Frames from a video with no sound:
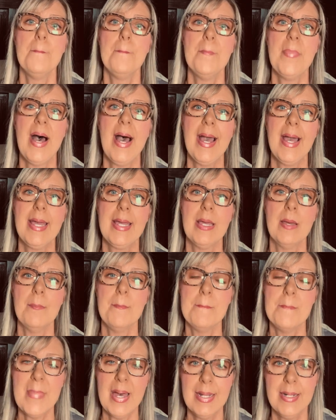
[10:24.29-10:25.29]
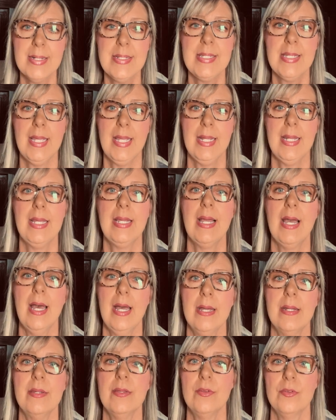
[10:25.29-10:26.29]
by meditating
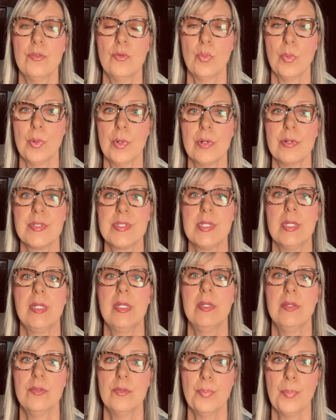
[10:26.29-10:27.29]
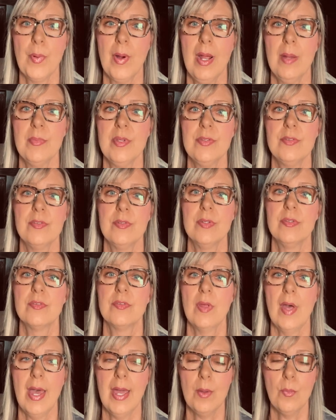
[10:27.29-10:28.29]
on his words and his
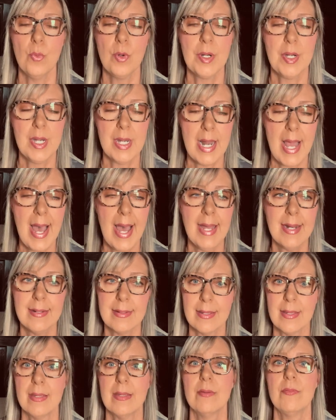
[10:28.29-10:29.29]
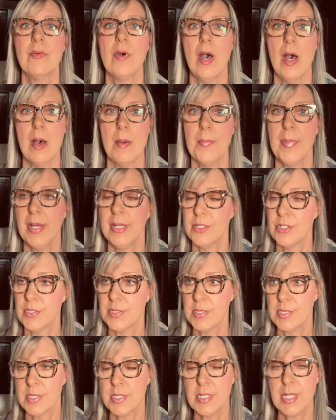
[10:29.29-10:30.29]
promises. I would not give up. I
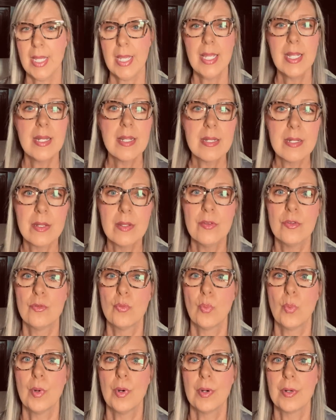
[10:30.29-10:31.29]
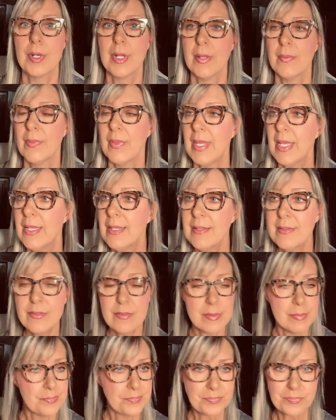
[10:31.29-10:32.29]
just stayed in his word. And
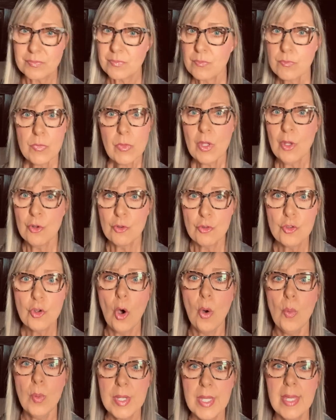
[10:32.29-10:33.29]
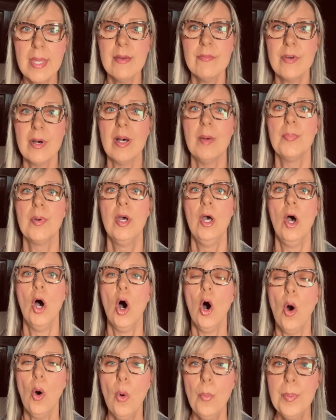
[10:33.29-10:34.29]
ladies, don't give up.
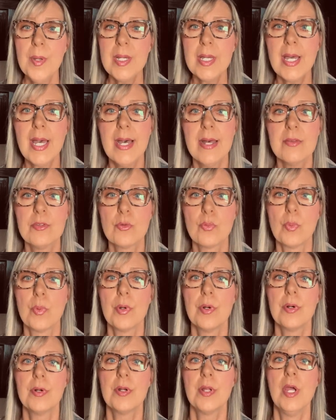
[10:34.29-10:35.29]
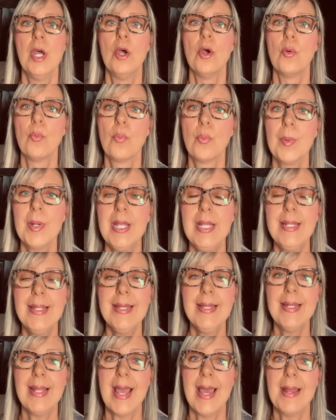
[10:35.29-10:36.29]
Open God's word, read
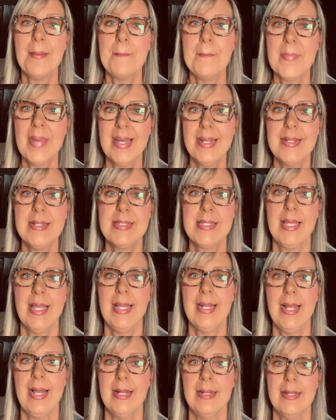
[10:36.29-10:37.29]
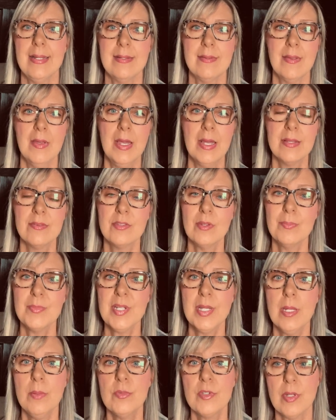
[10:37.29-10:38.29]
it, and meditate on it.
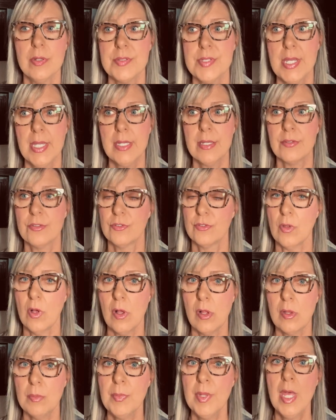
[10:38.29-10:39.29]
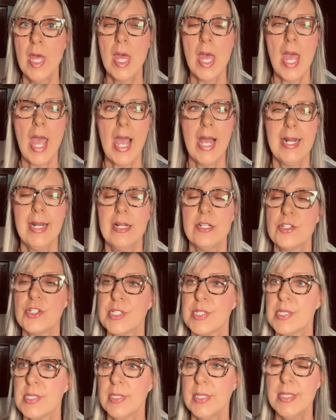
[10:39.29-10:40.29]
Sometimes I'll take a psalm and I'll
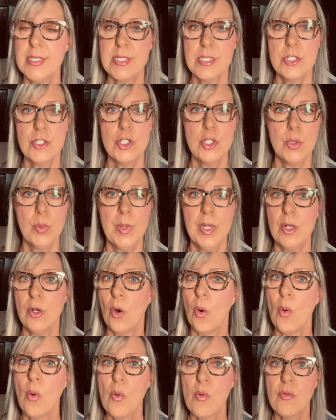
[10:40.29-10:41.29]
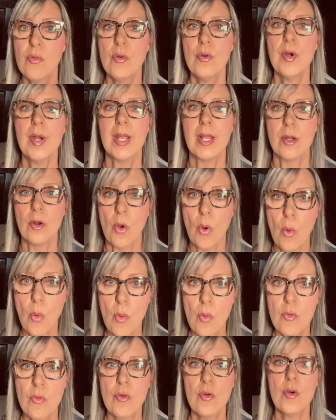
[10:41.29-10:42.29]
just listen to it over and
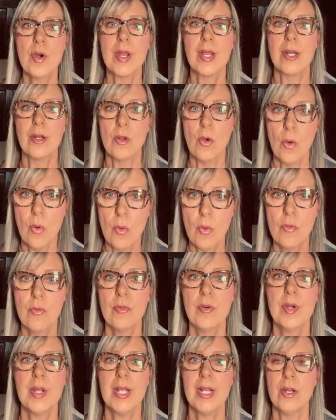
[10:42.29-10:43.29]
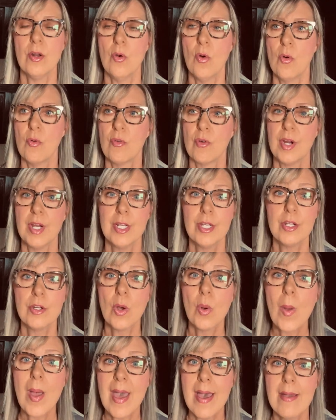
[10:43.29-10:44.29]
over and over and over. And you
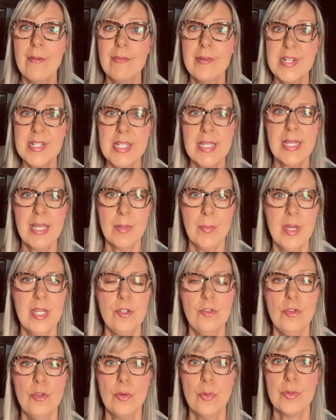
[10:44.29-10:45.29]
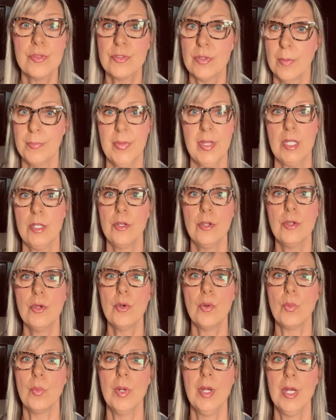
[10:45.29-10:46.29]
know, every time I do, something
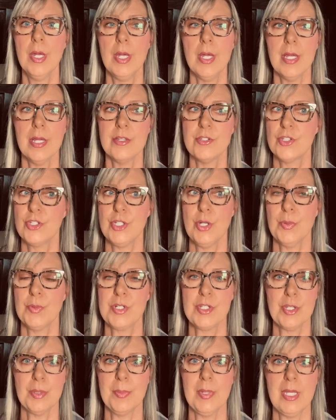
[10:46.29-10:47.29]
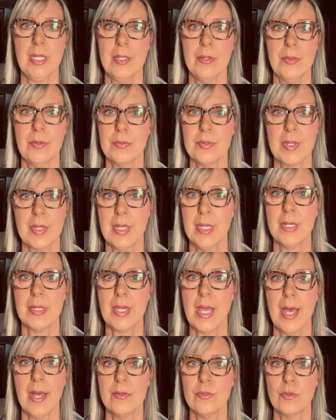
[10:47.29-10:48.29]
new is shown to me in
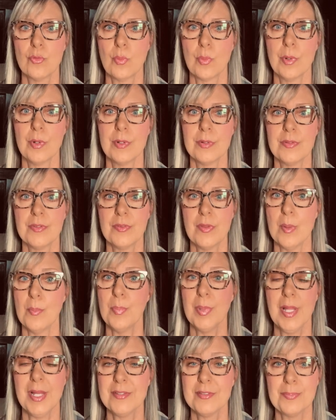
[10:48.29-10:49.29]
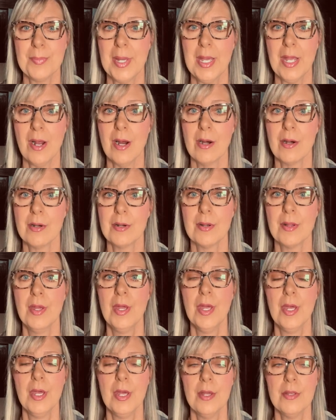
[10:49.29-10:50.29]
God's words that bless my heart.
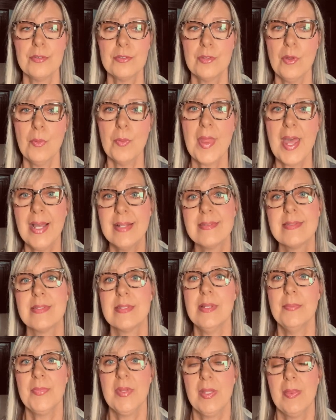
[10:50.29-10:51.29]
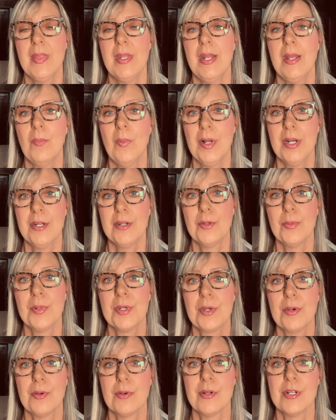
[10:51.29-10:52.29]
So that's something that I wanted to
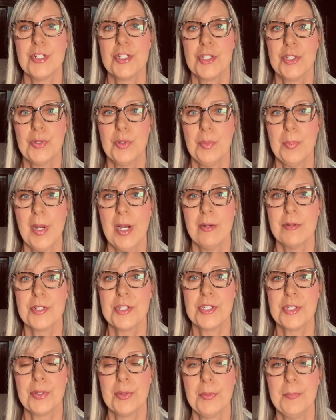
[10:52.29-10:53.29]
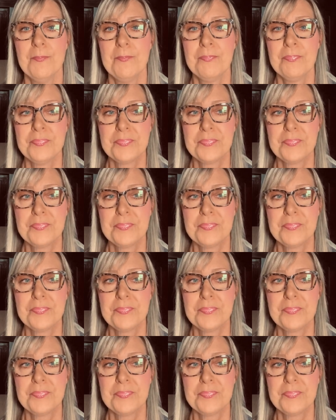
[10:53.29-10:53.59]
encourage you about too.